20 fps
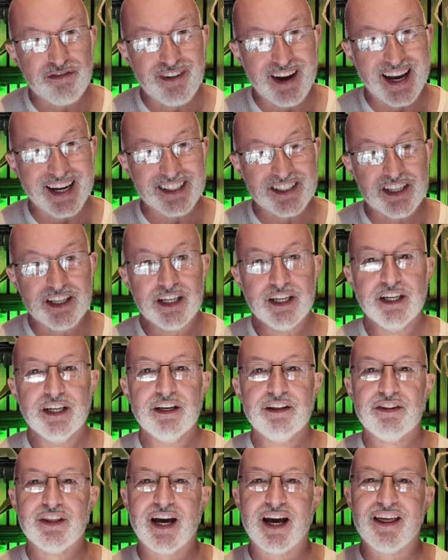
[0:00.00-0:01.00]
fact
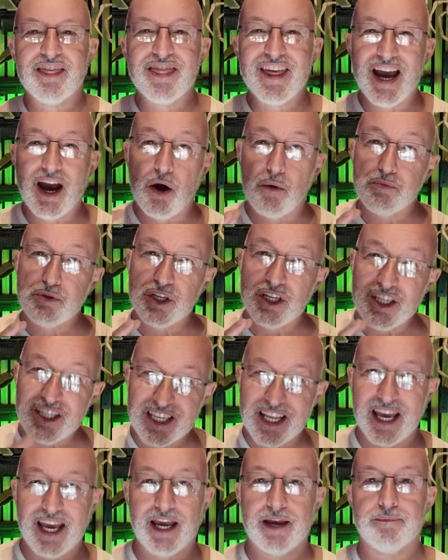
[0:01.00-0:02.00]
that that option is
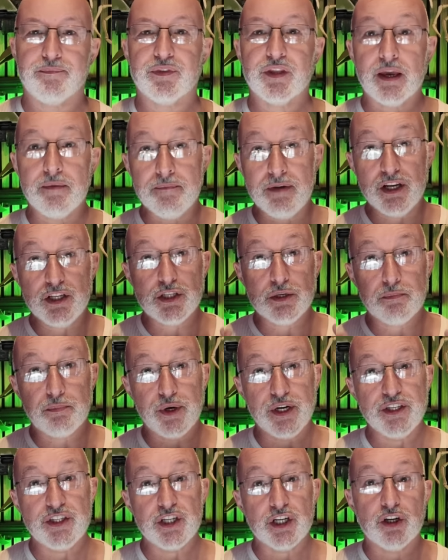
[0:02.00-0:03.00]
there. It means the
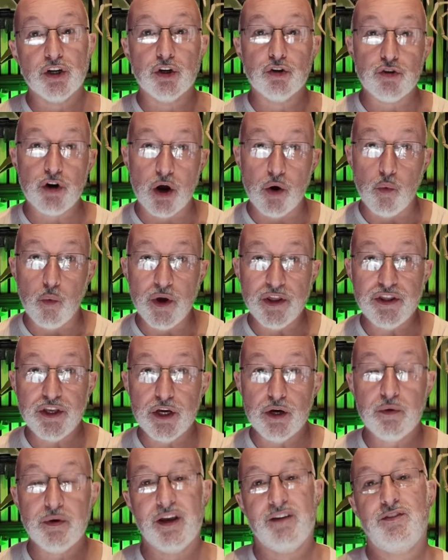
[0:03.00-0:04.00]
printer can grow with
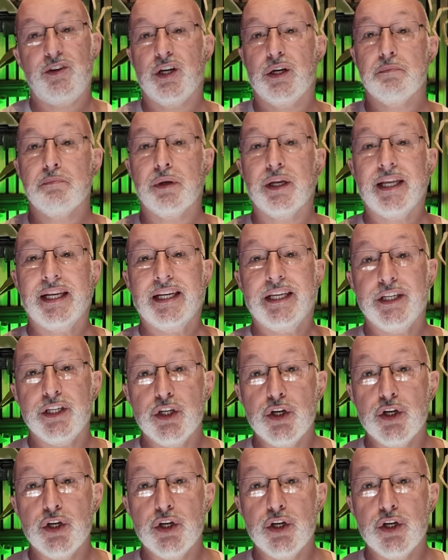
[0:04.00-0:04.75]
you. If you're completely